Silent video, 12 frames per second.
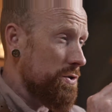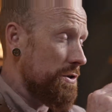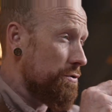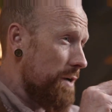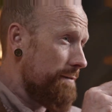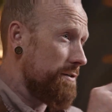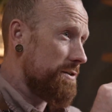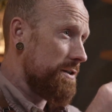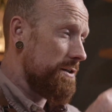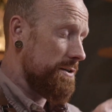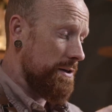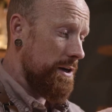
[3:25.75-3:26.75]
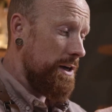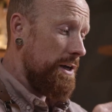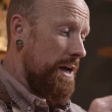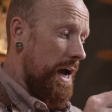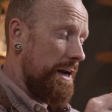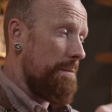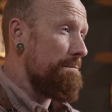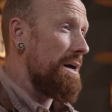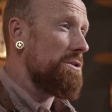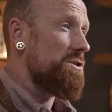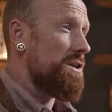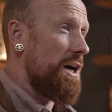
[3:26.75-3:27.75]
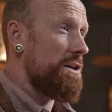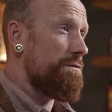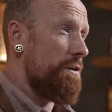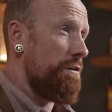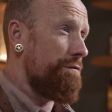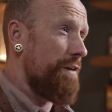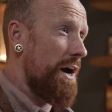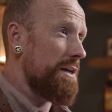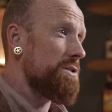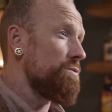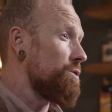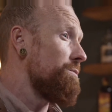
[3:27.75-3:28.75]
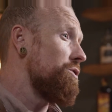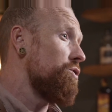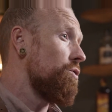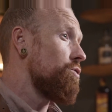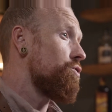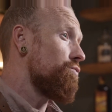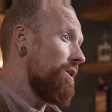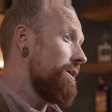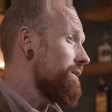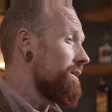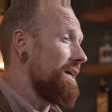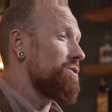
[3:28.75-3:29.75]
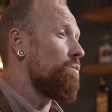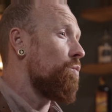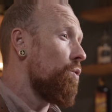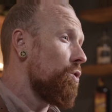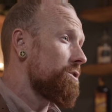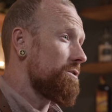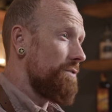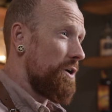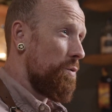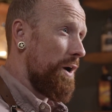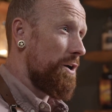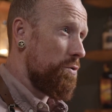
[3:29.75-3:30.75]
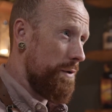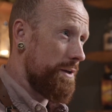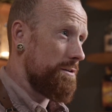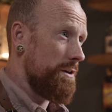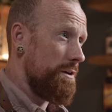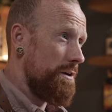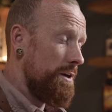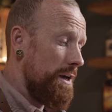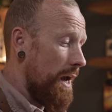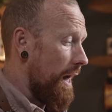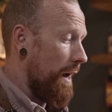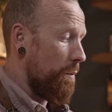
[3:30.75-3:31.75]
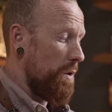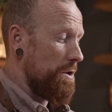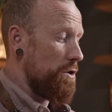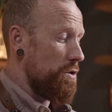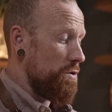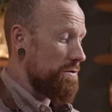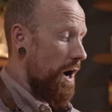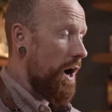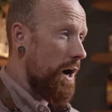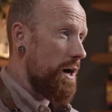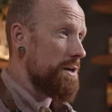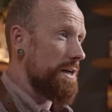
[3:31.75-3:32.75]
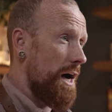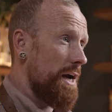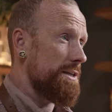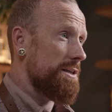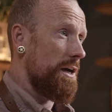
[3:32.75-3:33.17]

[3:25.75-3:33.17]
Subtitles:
and crevices and it melts the ice very fast, which means your drink gets watery quite quickly. When you use hard ice